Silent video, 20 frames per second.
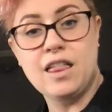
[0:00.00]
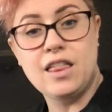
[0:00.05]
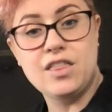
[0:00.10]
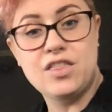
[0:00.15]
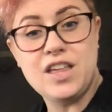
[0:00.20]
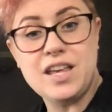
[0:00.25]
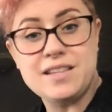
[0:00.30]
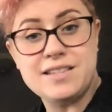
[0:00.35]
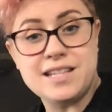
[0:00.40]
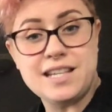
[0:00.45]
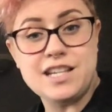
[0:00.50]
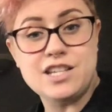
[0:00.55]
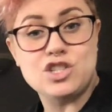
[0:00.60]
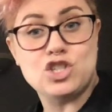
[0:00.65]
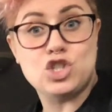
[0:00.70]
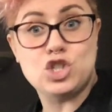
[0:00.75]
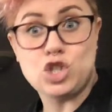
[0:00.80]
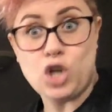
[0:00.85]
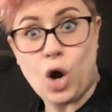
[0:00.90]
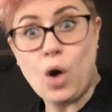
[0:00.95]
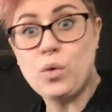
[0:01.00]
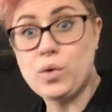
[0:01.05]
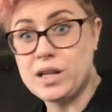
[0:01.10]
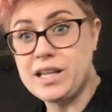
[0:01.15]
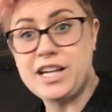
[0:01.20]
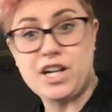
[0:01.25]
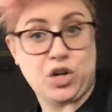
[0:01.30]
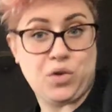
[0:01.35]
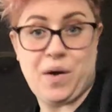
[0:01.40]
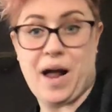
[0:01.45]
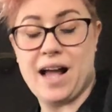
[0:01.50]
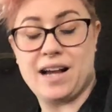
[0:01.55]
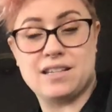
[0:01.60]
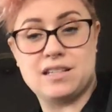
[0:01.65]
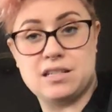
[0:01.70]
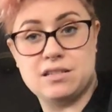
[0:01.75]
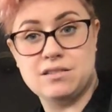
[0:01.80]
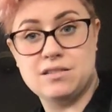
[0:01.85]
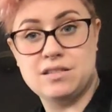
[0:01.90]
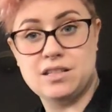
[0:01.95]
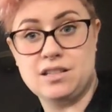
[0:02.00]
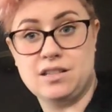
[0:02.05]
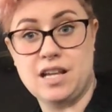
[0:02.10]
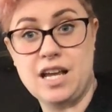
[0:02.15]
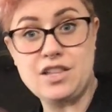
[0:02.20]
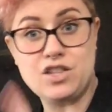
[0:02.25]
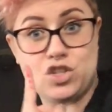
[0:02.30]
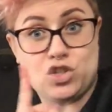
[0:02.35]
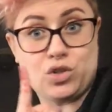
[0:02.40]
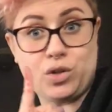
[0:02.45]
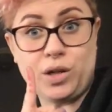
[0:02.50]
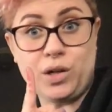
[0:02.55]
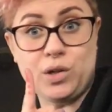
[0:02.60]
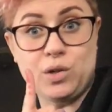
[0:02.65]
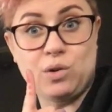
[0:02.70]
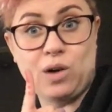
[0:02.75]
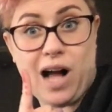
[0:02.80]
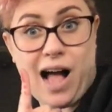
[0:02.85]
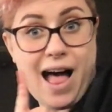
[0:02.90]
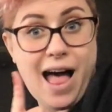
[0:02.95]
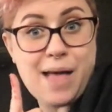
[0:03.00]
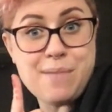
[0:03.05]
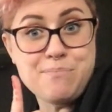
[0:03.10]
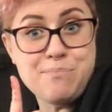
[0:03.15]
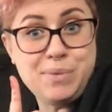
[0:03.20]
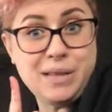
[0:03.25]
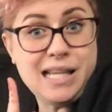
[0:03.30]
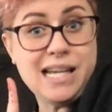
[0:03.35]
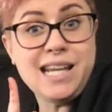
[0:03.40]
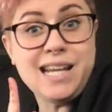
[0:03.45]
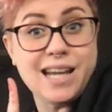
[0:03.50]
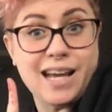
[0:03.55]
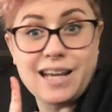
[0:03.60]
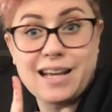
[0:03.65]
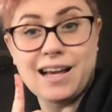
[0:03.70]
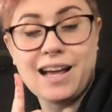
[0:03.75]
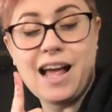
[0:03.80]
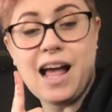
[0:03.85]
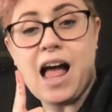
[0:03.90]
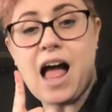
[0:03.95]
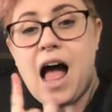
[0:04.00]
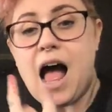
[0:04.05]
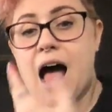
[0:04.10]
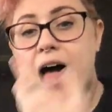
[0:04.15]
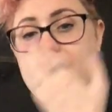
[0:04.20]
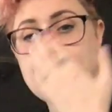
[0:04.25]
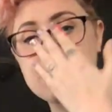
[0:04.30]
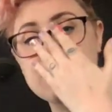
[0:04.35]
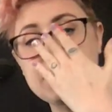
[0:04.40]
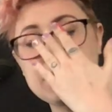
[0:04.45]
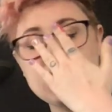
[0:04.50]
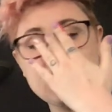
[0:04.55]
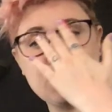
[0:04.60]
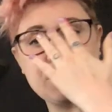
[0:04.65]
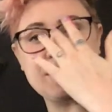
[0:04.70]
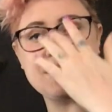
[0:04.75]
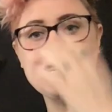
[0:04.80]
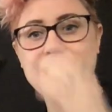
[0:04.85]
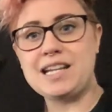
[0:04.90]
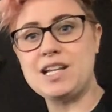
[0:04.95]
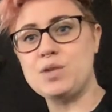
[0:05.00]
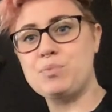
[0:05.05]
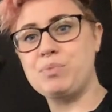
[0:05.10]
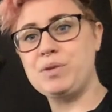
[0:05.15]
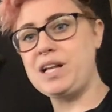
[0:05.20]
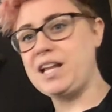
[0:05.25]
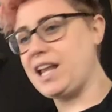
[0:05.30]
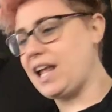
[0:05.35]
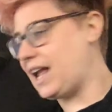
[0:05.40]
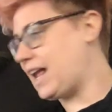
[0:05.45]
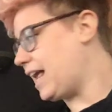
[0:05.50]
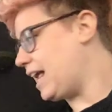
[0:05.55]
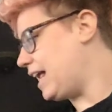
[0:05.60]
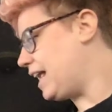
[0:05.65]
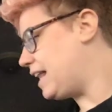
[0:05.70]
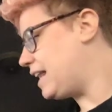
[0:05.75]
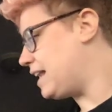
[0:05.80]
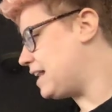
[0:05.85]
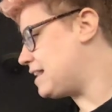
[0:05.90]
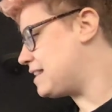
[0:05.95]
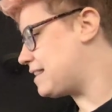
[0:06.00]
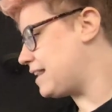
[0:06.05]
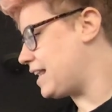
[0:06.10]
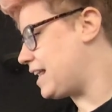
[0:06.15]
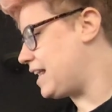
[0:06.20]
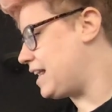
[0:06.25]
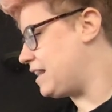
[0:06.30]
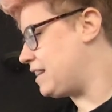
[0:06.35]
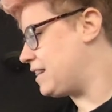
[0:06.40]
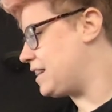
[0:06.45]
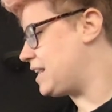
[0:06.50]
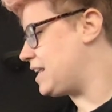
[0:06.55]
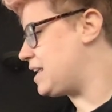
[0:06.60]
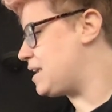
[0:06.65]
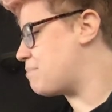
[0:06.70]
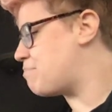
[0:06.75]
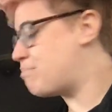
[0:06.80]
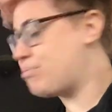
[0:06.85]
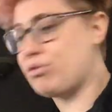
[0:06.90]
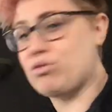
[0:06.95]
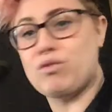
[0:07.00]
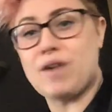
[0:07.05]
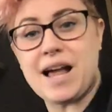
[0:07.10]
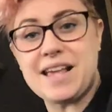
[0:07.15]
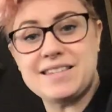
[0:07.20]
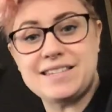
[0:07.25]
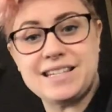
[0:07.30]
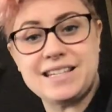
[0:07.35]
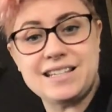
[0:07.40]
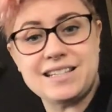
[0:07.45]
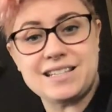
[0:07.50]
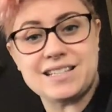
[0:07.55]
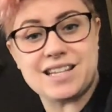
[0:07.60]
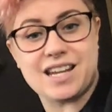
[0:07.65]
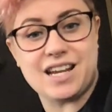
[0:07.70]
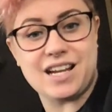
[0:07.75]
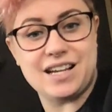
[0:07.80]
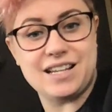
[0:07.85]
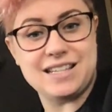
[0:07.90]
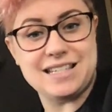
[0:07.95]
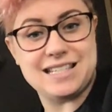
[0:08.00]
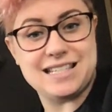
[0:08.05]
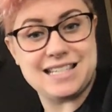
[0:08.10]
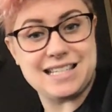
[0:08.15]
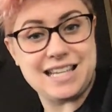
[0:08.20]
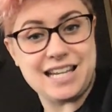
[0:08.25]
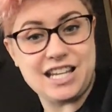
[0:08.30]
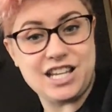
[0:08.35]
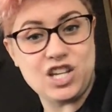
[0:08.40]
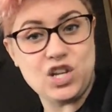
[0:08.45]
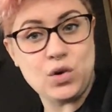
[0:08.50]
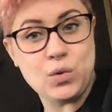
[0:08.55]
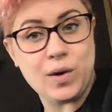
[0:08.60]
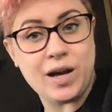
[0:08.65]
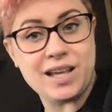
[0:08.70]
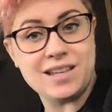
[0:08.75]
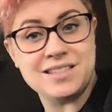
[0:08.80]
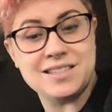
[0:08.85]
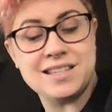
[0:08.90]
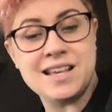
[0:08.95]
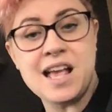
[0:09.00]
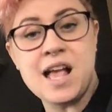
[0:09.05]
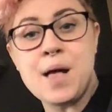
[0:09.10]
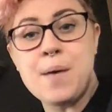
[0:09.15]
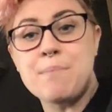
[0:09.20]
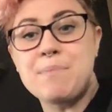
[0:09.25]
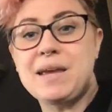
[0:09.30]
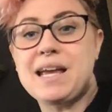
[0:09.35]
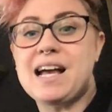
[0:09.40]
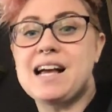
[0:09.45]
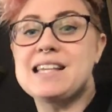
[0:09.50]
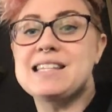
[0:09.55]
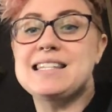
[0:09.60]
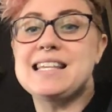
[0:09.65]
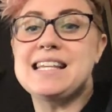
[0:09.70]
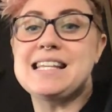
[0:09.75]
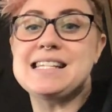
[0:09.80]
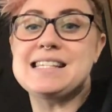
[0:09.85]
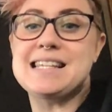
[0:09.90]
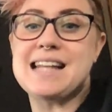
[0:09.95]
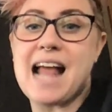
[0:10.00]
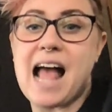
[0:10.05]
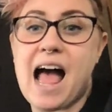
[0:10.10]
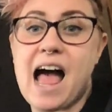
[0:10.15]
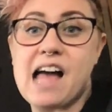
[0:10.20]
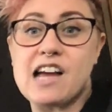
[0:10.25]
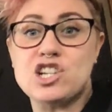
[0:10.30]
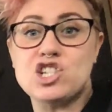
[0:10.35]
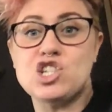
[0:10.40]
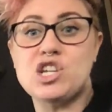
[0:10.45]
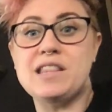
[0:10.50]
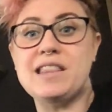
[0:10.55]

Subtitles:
This is totally correct. It's true. I'm bleeding. Justine is bleeding. It is in the present continuous because it is an action